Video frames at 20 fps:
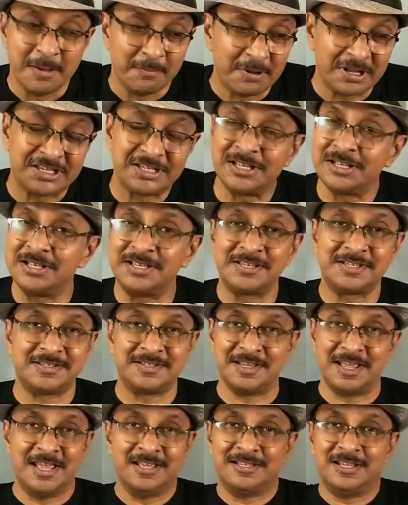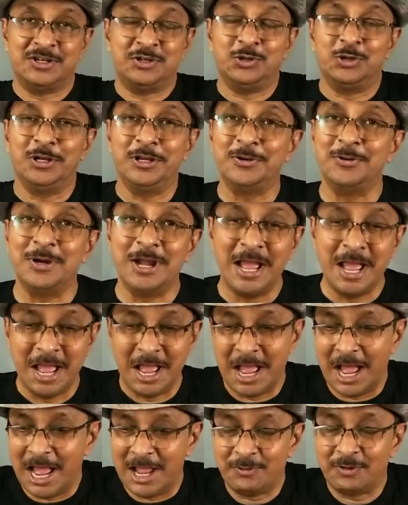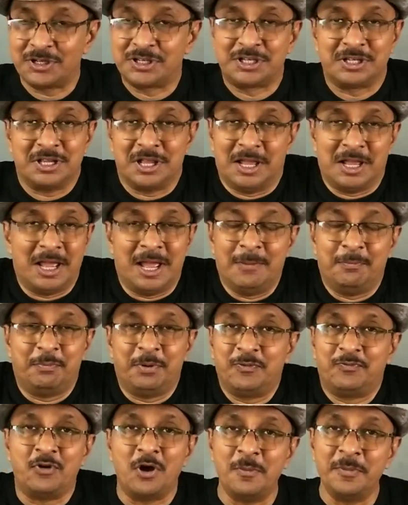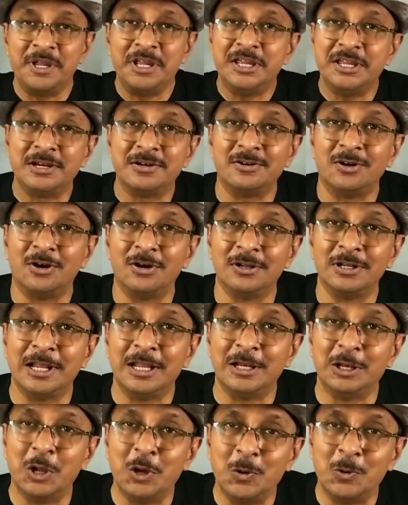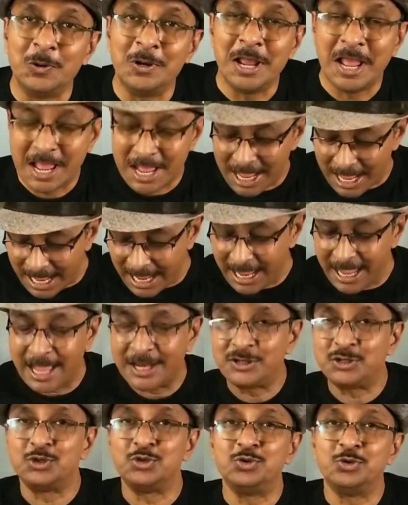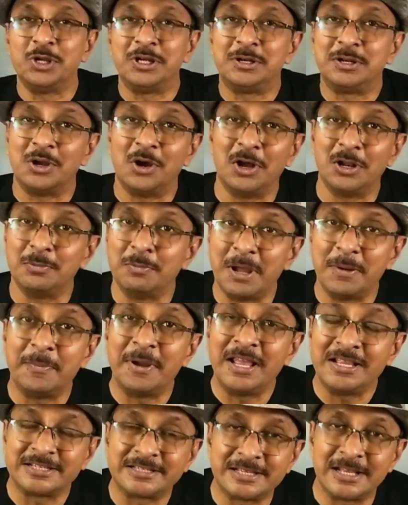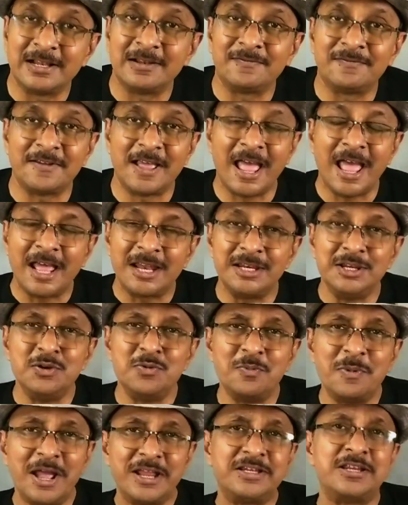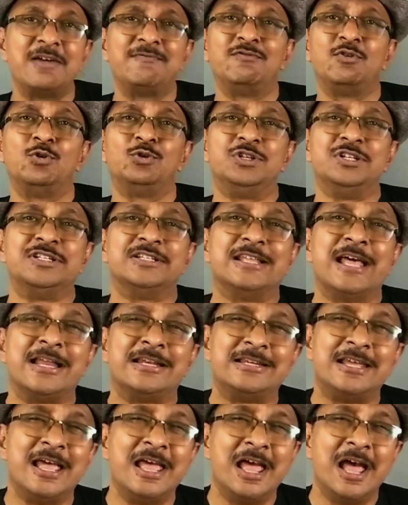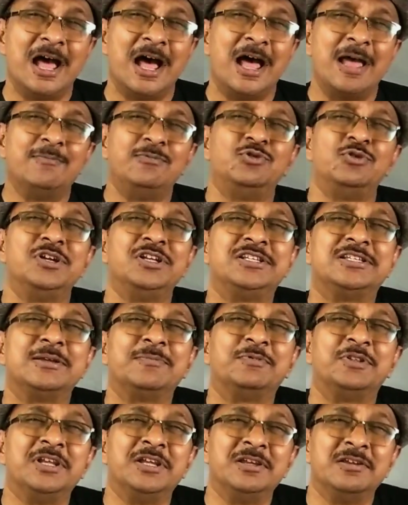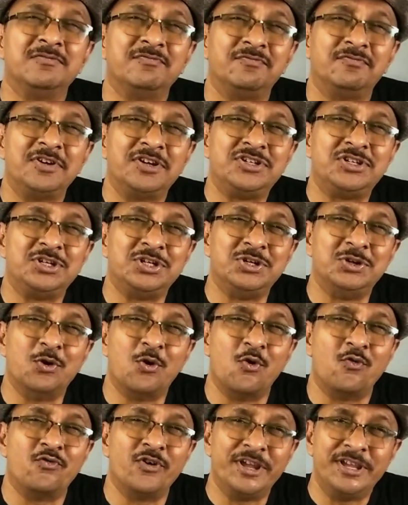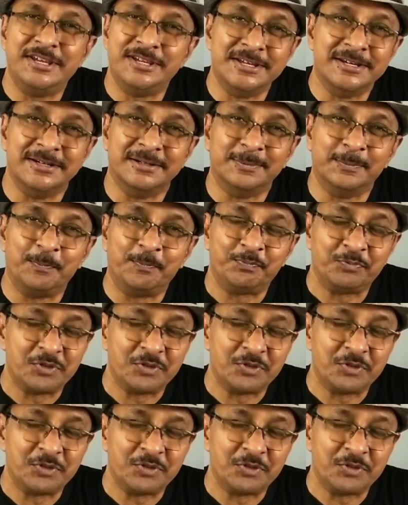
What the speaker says: But since, as I told you, I'm performing here all alone, I had to do it all by myself, and you might have noticed that I'm doing something fishy over here.